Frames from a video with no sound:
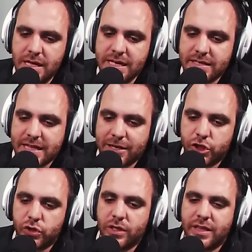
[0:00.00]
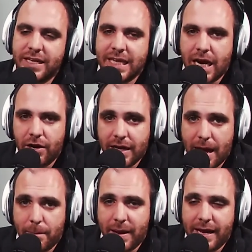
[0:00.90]
is that during the entire
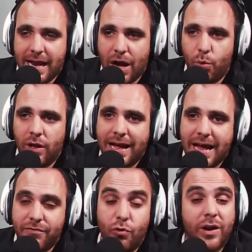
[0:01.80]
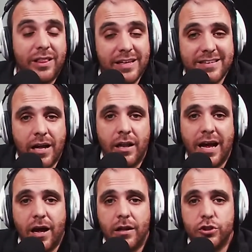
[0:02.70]
campaign, I will have, or at least
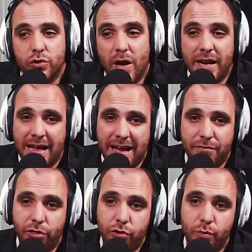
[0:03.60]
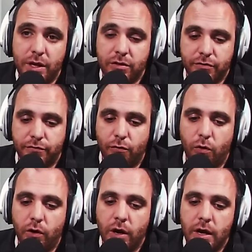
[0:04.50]
I'll try and have 3 to
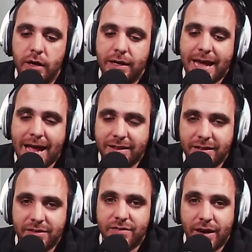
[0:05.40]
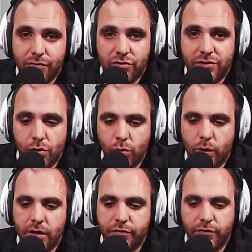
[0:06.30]
4 candidates every single
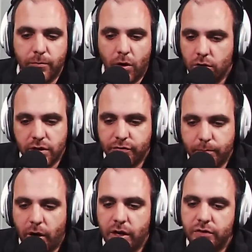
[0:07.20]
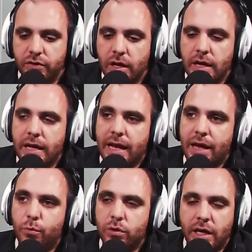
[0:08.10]
week from all different parties,
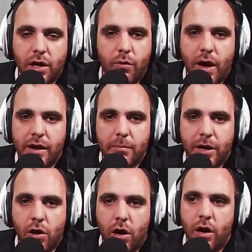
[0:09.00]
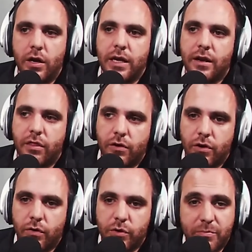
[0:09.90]
and we'll take a ride in my car in
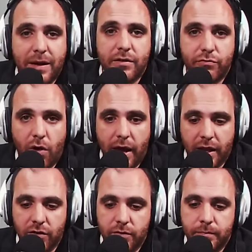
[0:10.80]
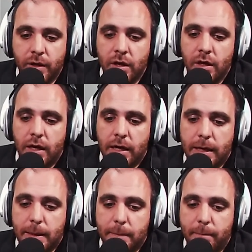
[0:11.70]
their respective ridings.
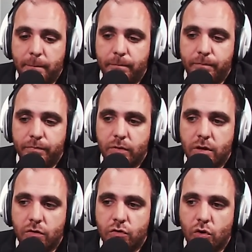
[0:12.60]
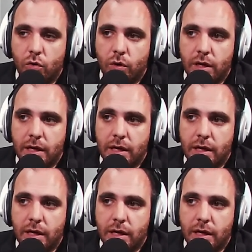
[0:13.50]
So